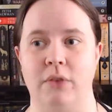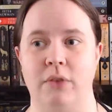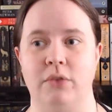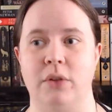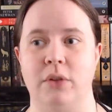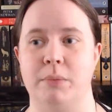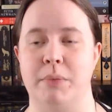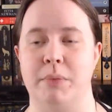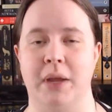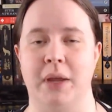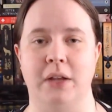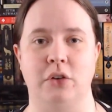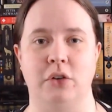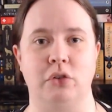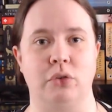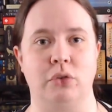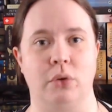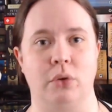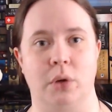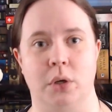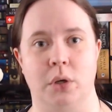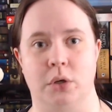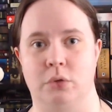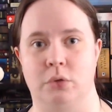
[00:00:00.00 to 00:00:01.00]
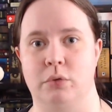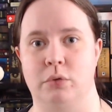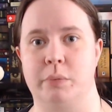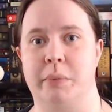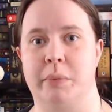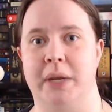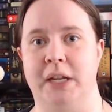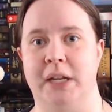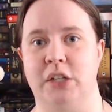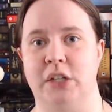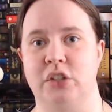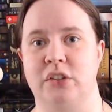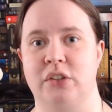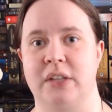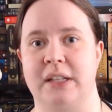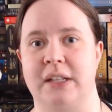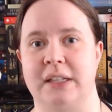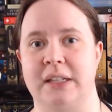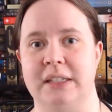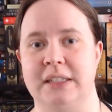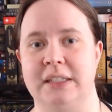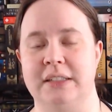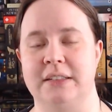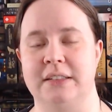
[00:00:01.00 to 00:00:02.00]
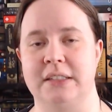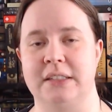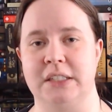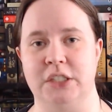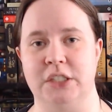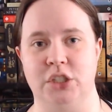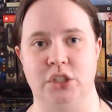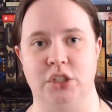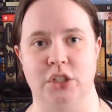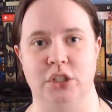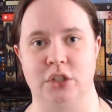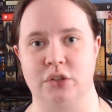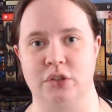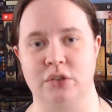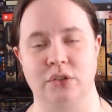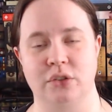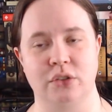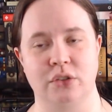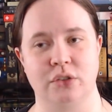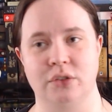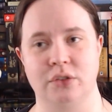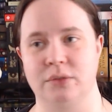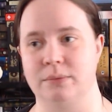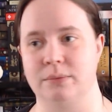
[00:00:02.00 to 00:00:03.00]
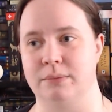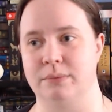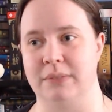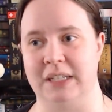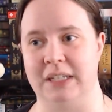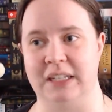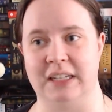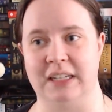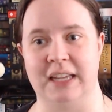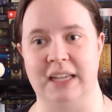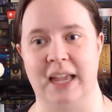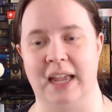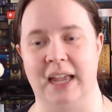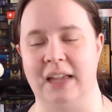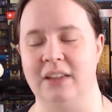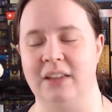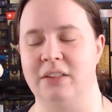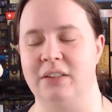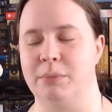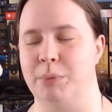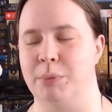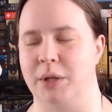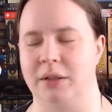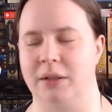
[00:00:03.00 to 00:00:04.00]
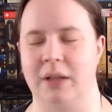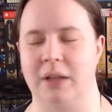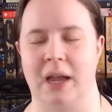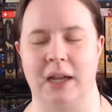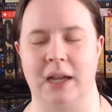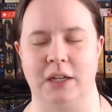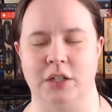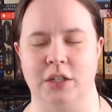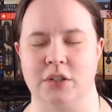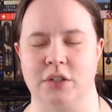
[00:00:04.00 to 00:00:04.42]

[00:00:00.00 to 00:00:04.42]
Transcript: pages or 100 pages at least, just in case, but I